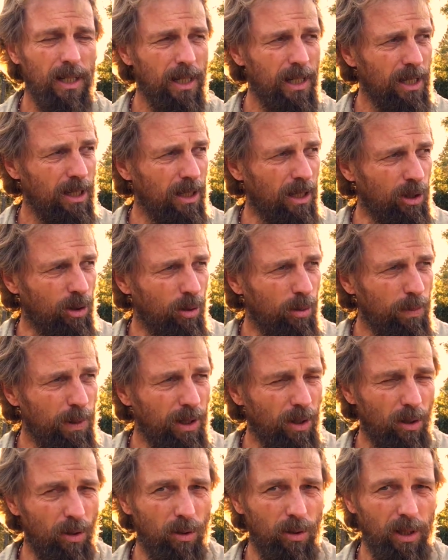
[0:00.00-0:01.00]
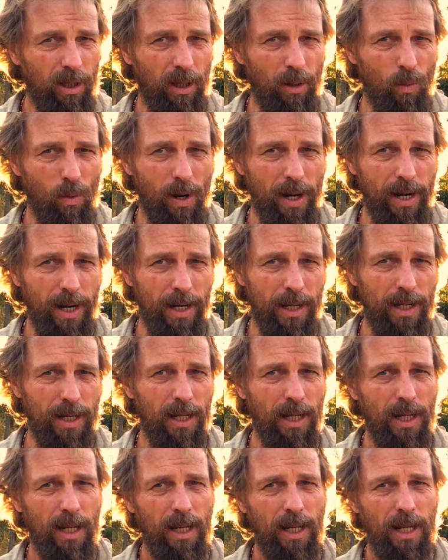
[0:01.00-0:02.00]
So you'd be holding the one end,
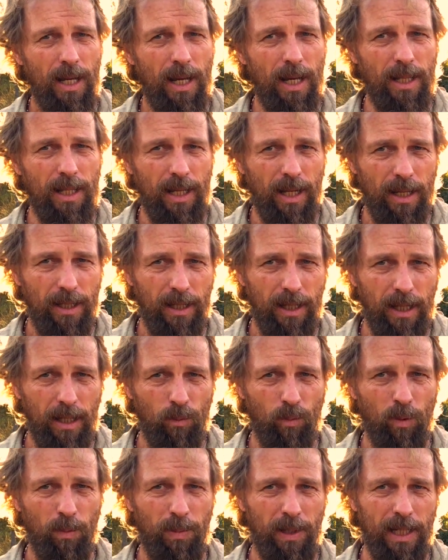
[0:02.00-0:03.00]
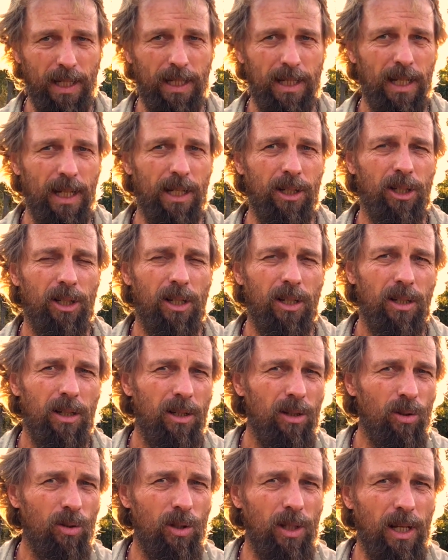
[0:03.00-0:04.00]
and the other end would be attached
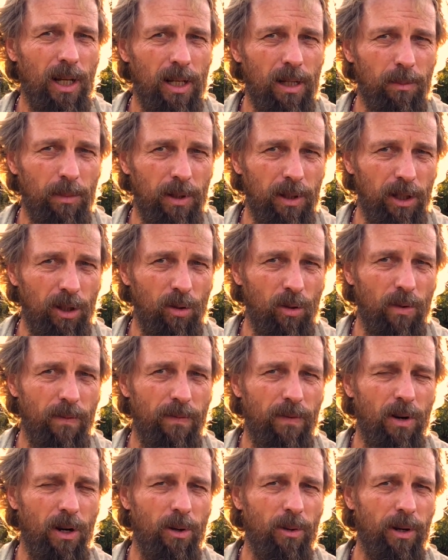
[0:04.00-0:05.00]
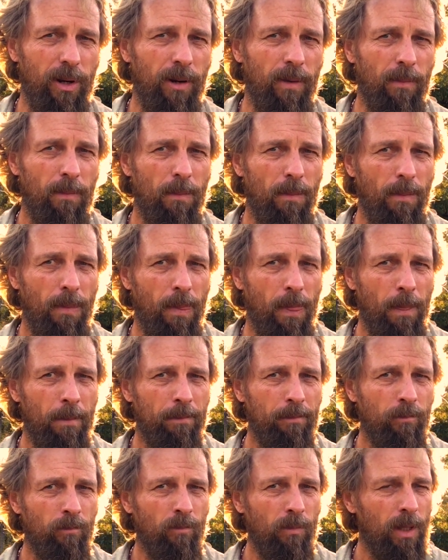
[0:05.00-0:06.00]
to the animal that you are following.
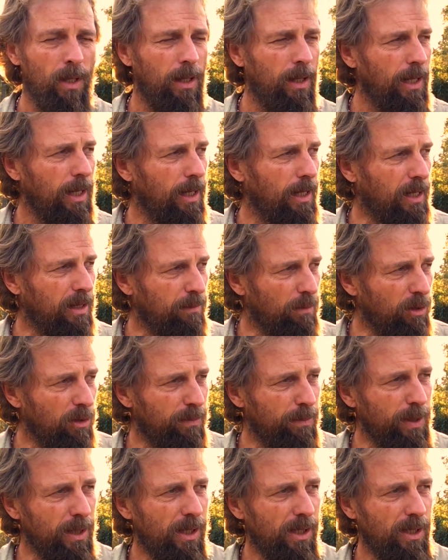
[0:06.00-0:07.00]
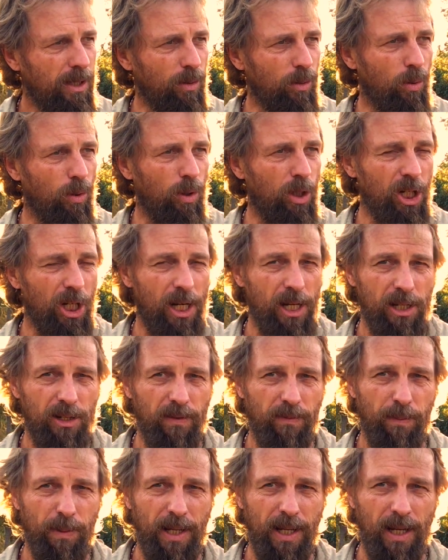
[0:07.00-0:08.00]
Any movements or change
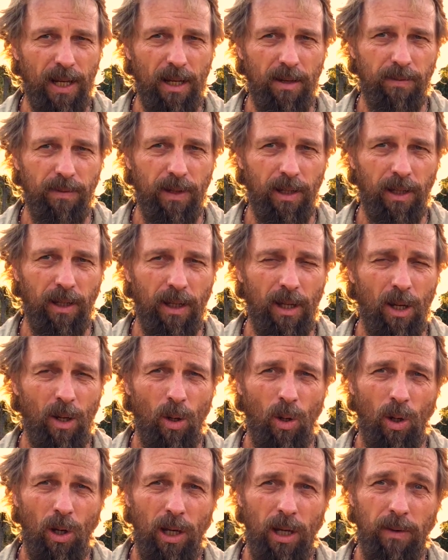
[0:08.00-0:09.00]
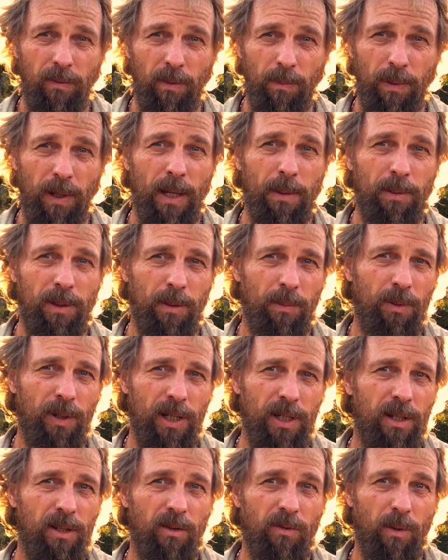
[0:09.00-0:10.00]
of behavior, even perhaps the
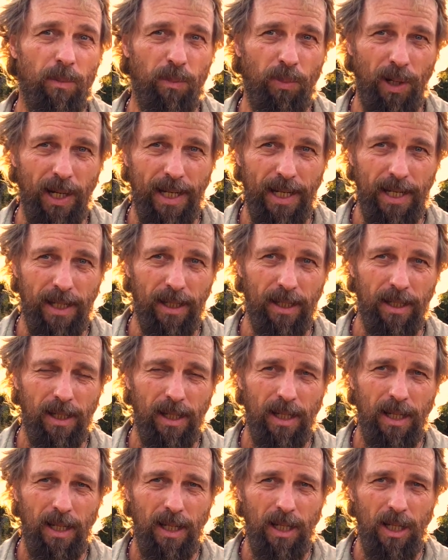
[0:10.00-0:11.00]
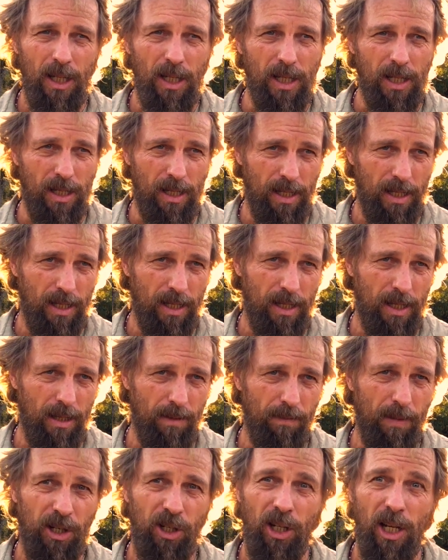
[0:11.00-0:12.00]
presence of a predator,
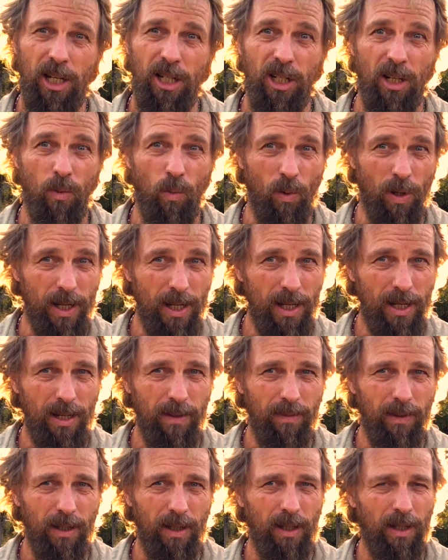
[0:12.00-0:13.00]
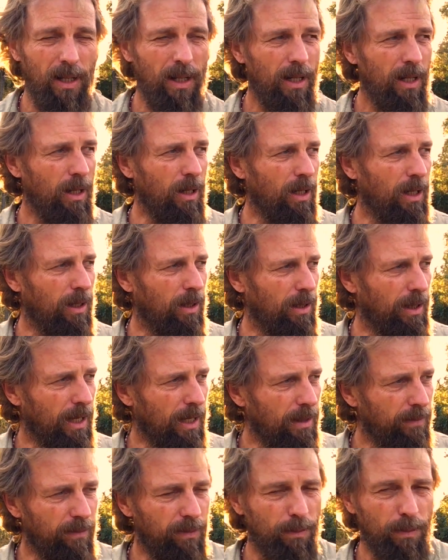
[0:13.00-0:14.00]
a change in wind even,
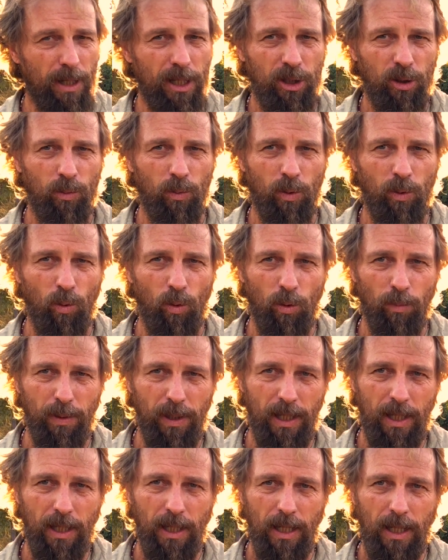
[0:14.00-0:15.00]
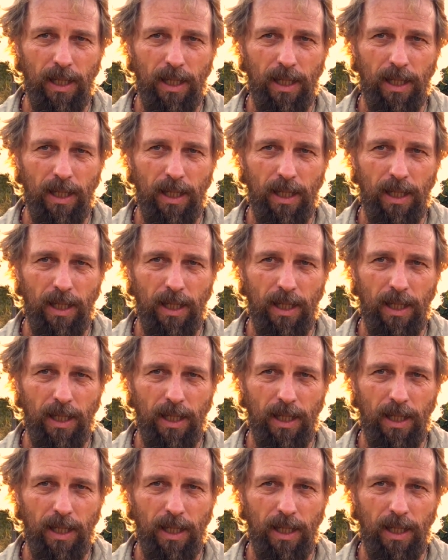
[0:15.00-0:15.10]
that information would all be